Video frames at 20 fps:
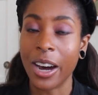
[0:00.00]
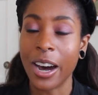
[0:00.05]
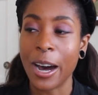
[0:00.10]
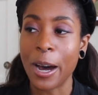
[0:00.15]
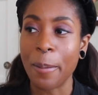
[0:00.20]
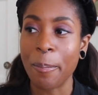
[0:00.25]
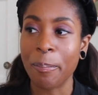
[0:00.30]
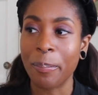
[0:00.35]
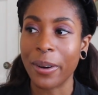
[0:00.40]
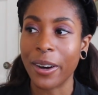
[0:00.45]

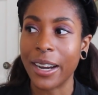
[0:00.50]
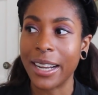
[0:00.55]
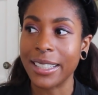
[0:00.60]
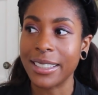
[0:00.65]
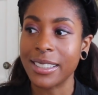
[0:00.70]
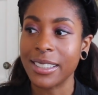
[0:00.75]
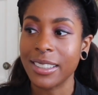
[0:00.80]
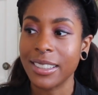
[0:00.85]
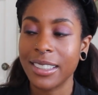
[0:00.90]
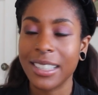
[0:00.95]

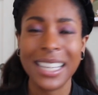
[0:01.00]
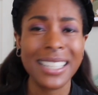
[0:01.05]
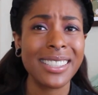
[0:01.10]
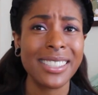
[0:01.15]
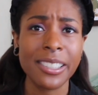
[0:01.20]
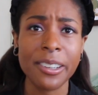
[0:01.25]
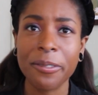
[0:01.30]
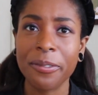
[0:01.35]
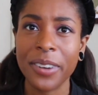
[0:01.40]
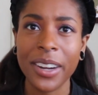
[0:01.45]
but
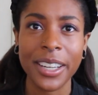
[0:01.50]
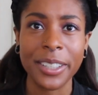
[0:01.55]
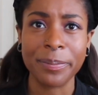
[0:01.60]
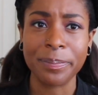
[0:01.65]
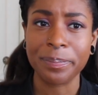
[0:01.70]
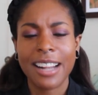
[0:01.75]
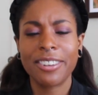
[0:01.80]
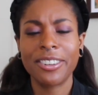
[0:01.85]
it's still fun.